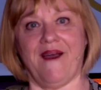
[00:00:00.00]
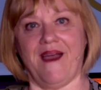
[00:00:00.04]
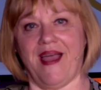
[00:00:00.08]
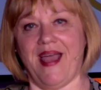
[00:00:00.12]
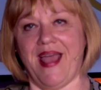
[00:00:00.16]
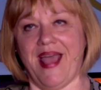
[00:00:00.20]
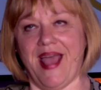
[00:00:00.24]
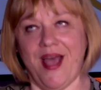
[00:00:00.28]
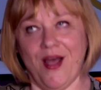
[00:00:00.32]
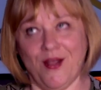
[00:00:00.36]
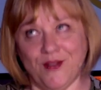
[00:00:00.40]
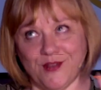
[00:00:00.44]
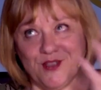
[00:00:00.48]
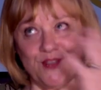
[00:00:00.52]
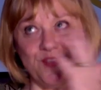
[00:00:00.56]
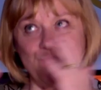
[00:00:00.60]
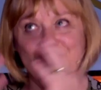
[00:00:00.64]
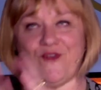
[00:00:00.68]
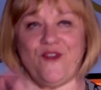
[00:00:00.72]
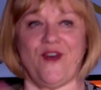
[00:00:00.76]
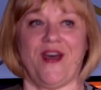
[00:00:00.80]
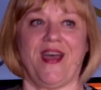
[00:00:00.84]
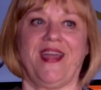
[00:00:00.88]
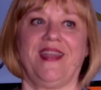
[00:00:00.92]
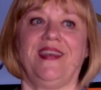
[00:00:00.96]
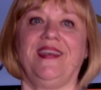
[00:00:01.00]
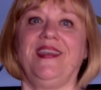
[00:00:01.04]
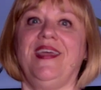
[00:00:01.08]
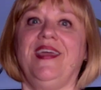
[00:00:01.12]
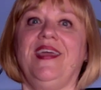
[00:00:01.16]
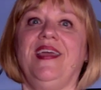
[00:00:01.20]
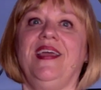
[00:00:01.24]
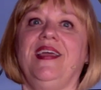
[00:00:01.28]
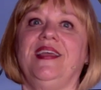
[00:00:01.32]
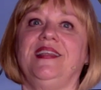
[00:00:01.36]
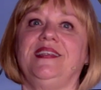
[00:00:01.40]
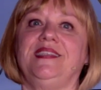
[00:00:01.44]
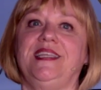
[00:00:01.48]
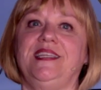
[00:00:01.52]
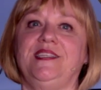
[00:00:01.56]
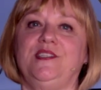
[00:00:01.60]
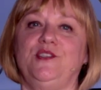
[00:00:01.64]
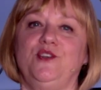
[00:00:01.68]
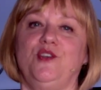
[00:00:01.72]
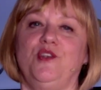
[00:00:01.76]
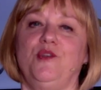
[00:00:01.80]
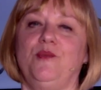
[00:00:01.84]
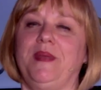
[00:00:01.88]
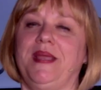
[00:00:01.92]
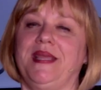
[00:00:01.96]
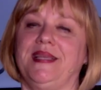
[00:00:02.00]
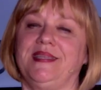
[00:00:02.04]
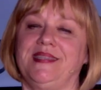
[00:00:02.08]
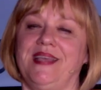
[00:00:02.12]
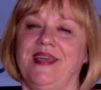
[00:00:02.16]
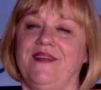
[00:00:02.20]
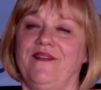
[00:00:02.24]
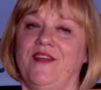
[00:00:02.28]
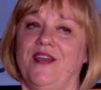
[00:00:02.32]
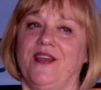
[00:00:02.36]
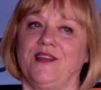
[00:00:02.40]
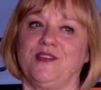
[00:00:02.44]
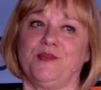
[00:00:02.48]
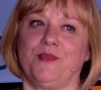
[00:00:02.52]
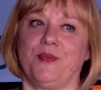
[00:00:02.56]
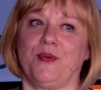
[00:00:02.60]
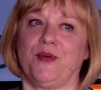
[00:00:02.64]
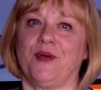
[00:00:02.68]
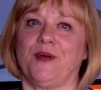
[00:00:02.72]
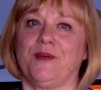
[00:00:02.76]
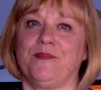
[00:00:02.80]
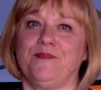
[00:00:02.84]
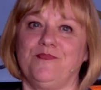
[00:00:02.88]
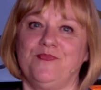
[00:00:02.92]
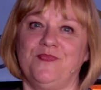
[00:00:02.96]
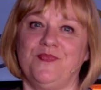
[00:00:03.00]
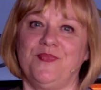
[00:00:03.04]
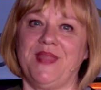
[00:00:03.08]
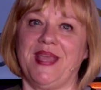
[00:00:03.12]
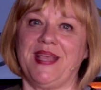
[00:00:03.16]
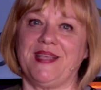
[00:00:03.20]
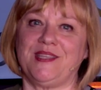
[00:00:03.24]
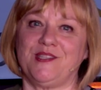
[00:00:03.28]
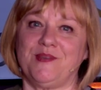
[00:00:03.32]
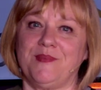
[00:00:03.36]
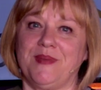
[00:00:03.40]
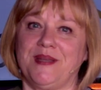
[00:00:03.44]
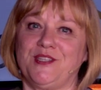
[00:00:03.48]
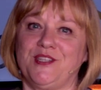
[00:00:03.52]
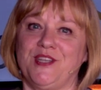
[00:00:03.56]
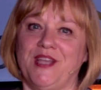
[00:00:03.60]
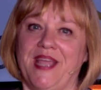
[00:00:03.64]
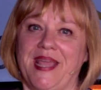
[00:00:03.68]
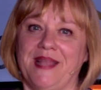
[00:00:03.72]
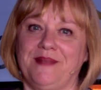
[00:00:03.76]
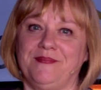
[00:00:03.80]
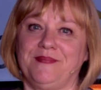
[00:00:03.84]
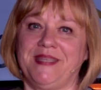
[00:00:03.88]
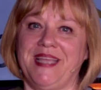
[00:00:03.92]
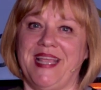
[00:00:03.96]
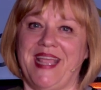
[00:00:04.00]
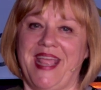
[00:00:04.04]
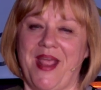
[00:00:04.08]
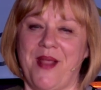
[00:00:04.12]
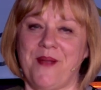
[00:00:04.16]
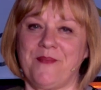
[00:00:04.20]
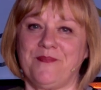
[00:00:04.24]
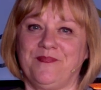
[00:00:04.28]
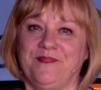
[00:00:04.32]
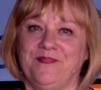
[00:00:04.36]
else fun, teaching you to be a savvy entrepreneur. Thanks so much again. Take care.